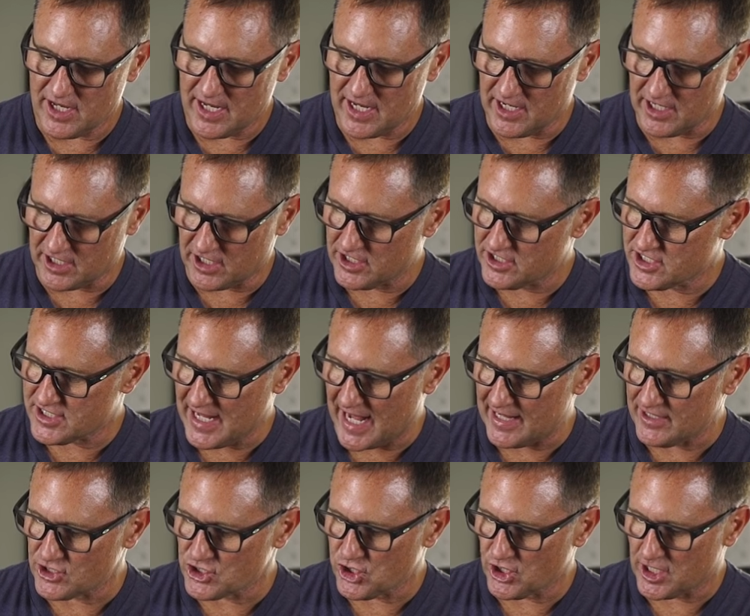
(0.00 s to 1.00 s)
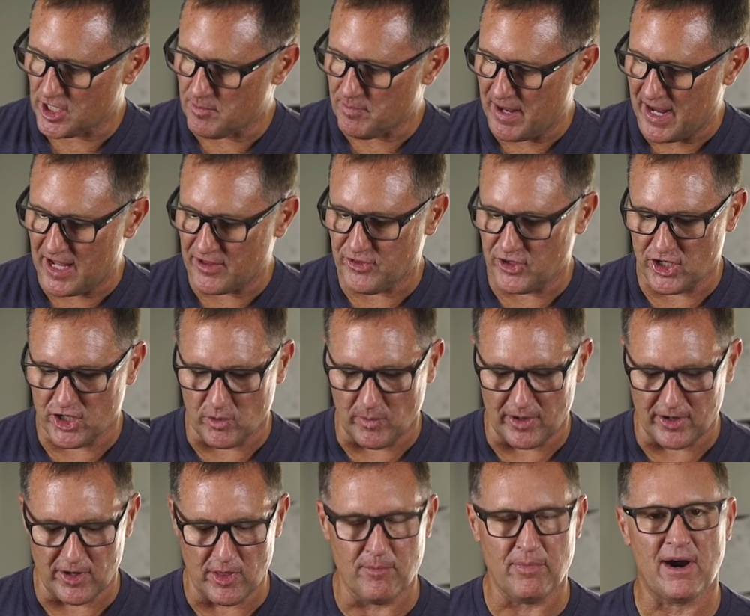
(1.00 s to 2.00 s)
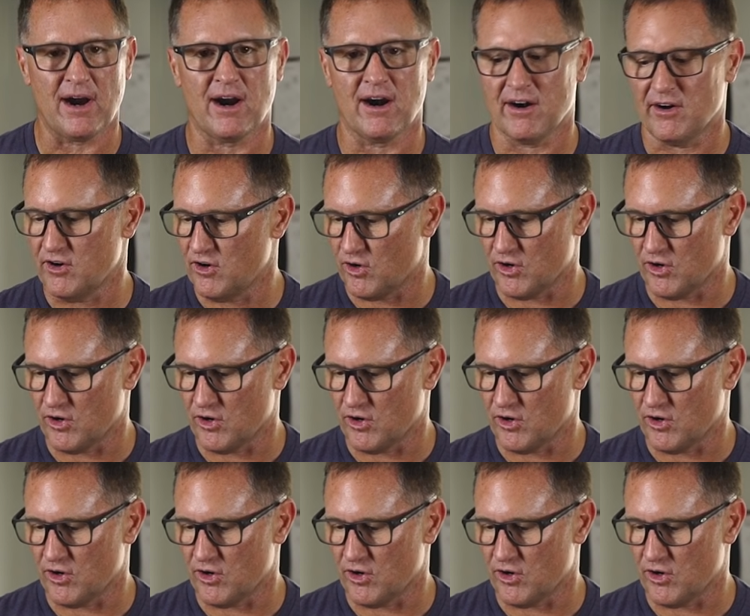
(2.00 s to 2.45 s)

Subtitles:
and a good stylish looking pant that you can wear to the bar